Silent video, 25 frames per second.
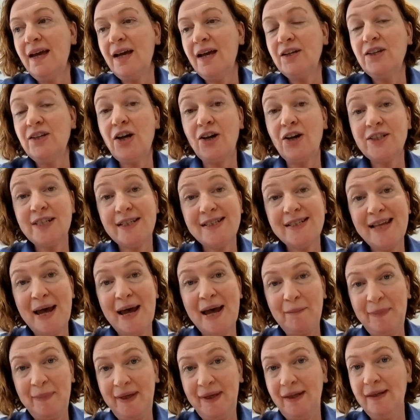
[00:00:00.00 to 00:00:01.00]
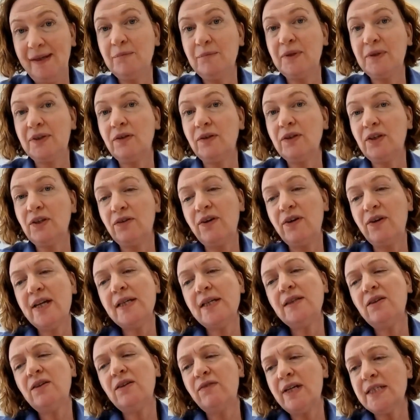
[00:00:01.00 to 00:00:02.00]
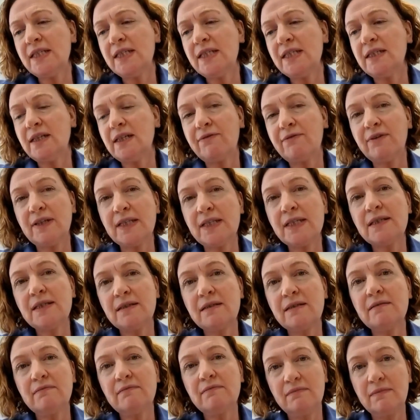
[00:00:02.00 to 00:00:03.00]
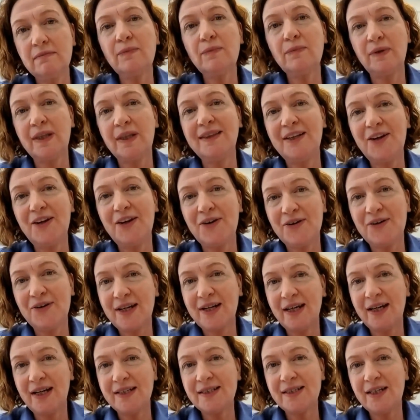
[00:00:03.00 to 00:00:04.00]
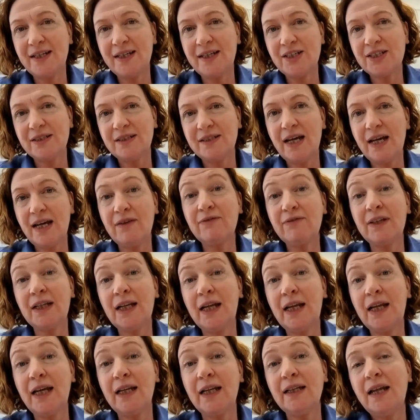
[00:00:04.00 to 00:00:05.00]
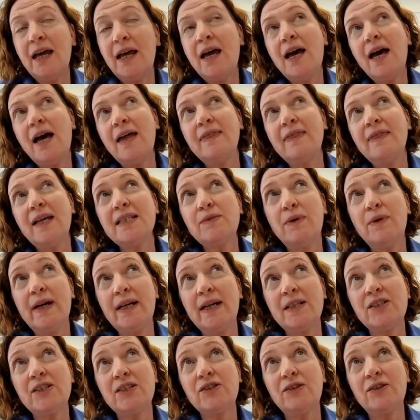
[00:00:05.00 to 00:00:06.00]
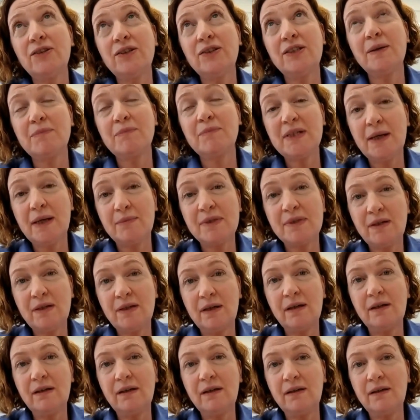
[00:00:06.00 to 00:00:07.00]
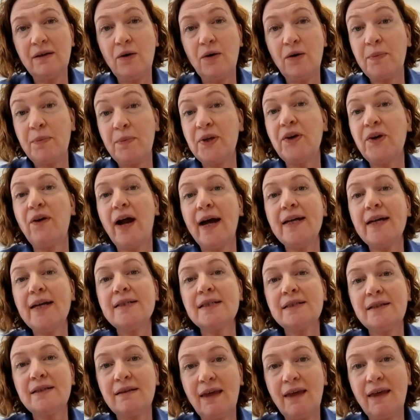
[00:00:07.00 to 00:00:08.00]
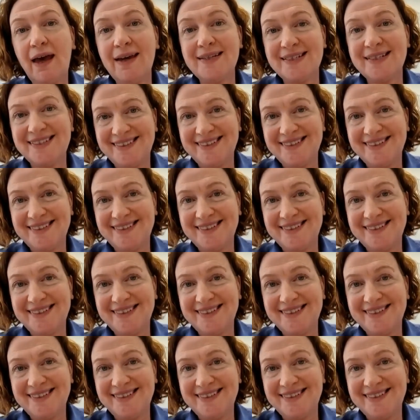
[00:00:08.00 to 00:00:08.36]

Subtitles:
not as happy. But there is a difference within the organisation, definitely, and that's why it's good sometimes to open your eyes to that.